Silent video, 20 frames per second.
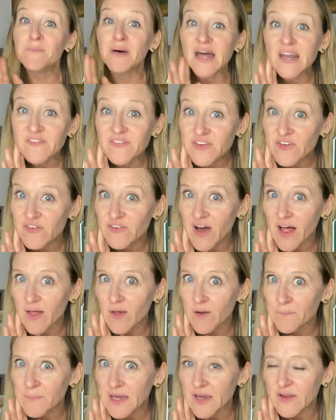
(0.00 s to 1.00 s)
but if you
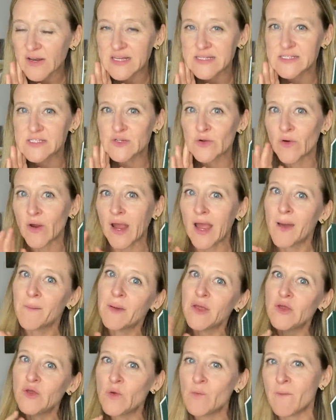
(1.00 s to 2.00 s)
follow me on
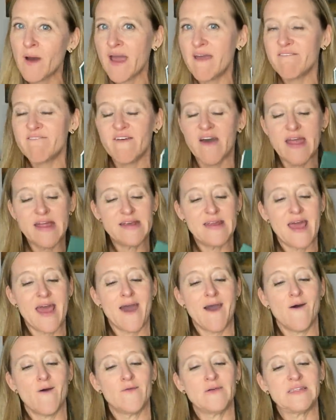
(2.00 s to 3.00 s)
Instagram, you might find
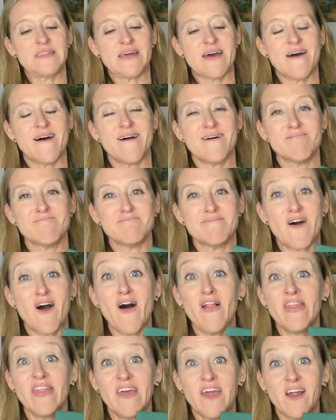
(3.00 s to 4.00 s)
out um,
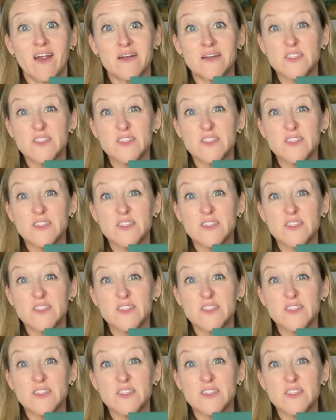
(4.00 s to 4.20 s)
on there.